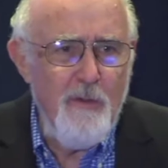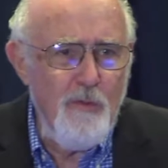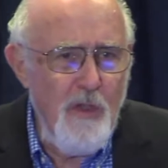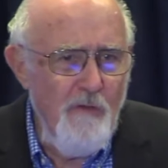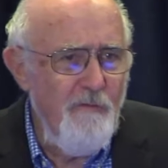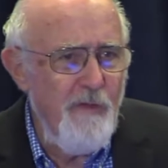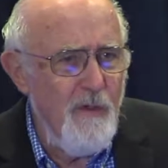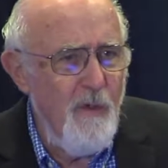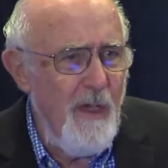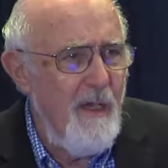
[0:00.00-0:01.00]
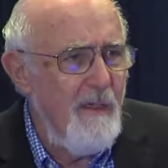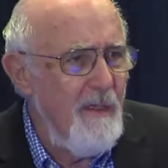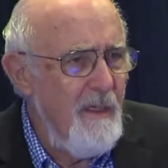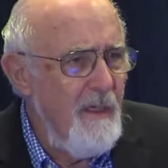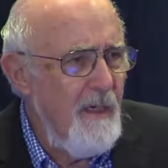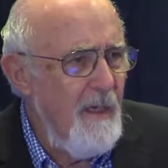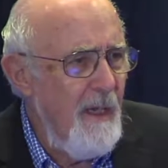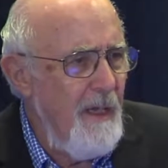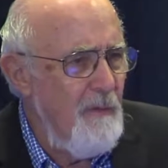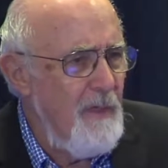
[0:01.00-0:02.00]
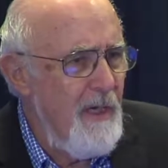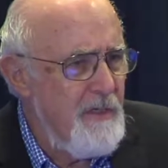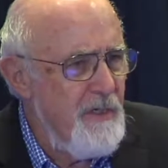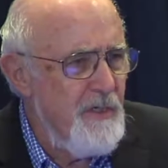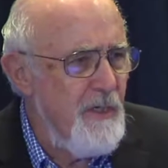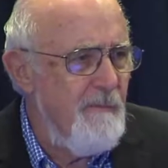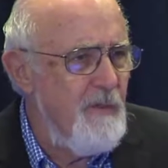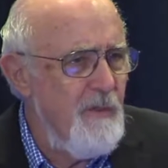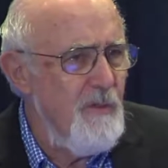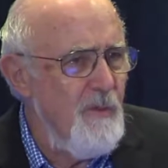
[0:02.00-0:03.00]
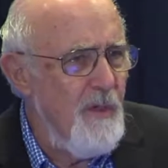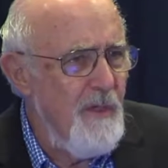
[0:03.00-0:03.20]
who don't feel well in relationship to